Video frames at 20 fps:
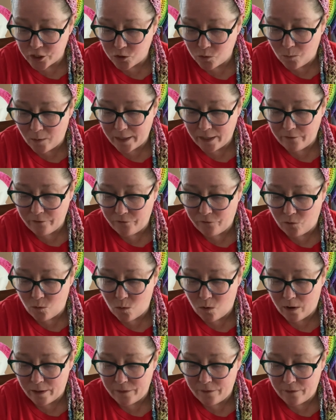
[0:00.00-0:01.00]

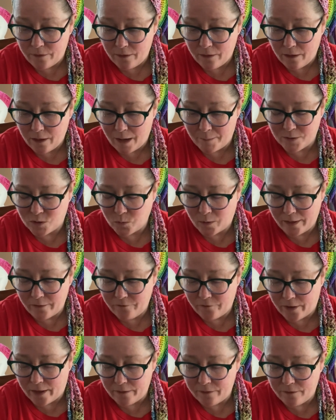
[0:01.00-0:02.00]
twenty-fourth, I mean
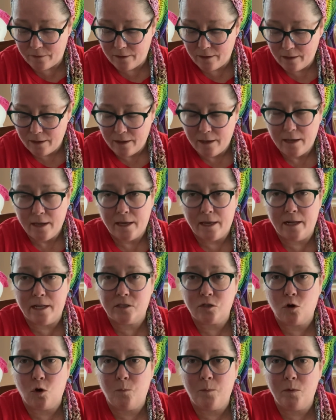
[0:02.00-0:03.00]
twenty-fifth, and
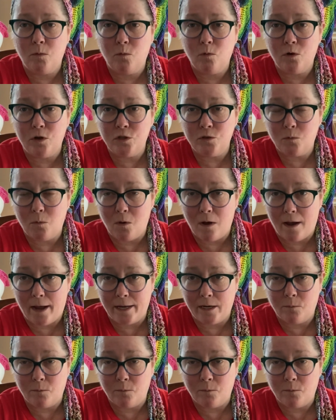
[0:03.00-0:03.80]
it's open worldwide.